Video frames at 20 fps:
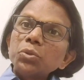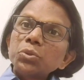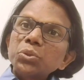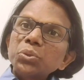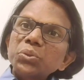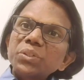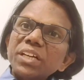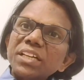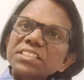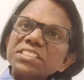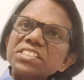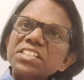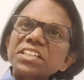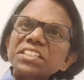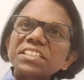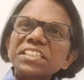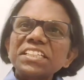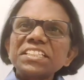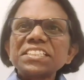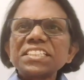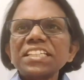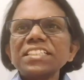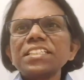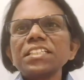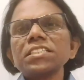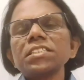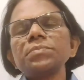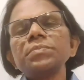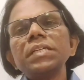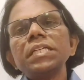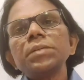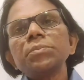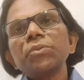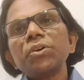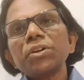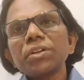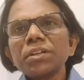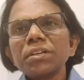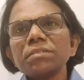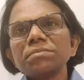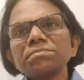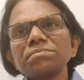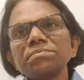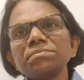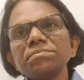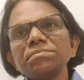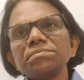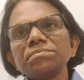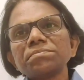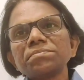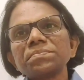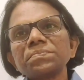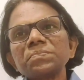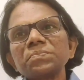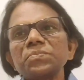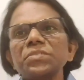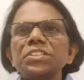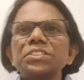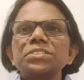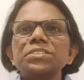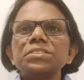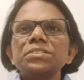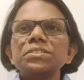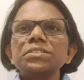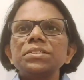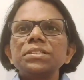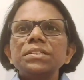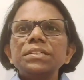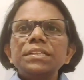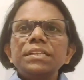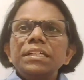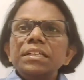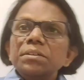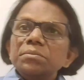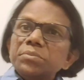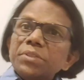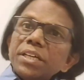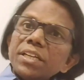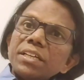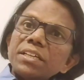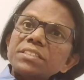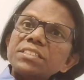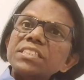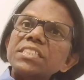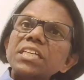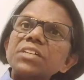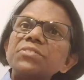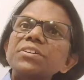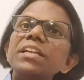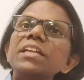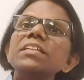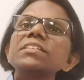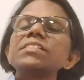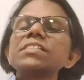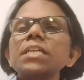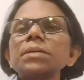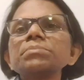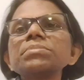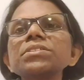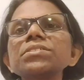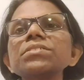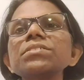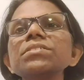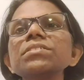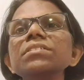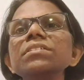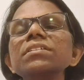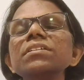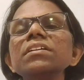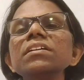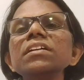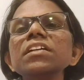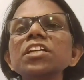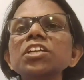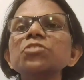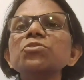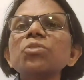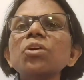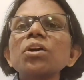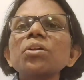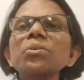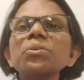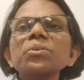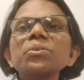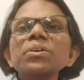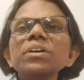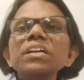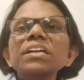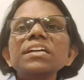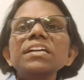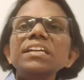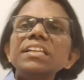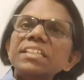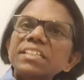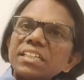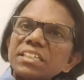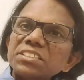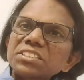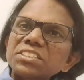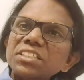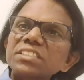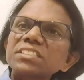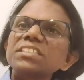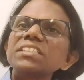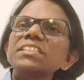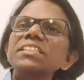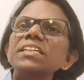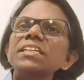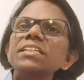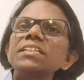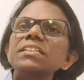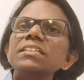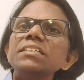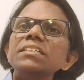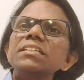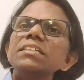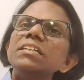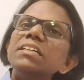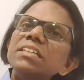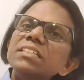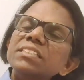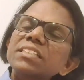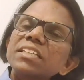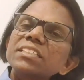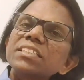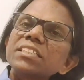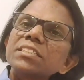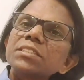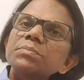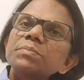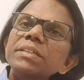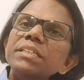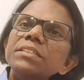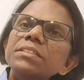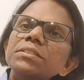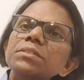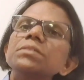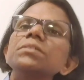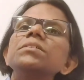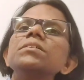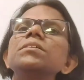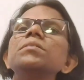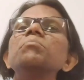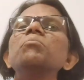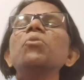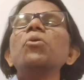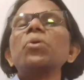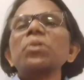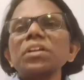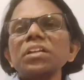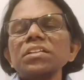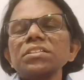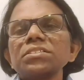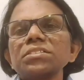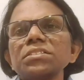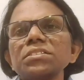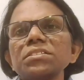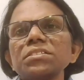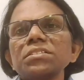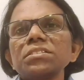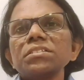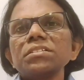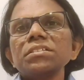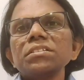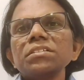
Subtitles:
How to construct a risk assessment model? Yes, there are several steps involved in constructing a risk assessment models.